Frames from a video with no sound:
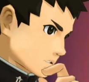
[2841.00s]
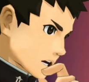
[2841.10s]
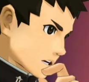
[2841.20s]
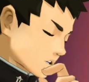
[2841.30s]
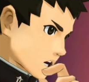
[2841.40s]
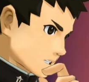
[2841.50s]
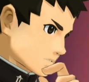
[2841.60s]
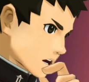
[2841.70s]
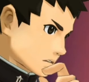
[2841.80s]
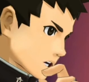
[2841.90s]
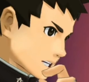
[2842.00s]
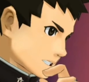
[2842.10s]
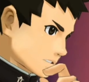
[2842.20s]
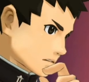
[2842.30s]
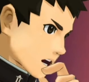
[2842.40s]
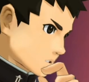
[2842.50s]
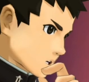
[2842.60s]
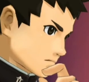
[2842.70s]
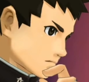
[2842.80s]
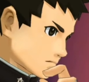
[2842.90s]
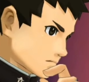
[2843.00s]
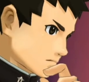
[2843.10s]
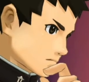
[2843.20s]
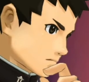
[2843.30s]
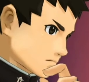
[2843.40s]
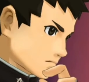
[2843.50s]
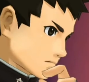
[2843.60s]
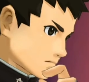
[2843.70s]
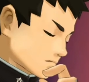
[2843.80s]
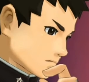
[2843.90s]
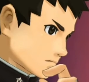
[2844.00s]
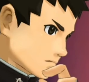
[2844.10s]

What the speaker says: in the hope of meeting a rich diner who might like to buy it from you.